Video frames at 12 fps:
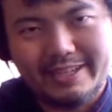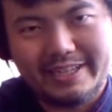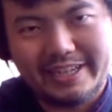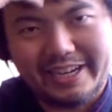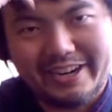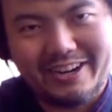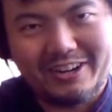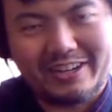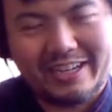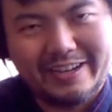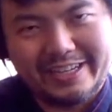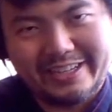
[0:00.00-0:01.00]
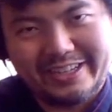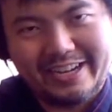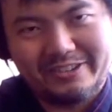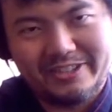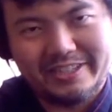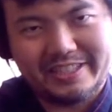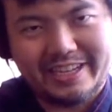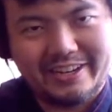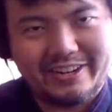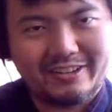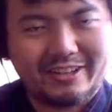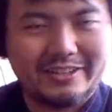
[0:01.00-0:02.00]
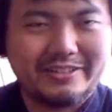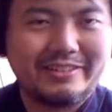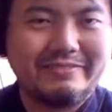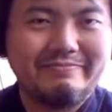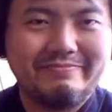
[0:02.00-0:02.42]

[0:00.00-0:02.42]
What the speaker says: To get a good guy who needs to get a haircut.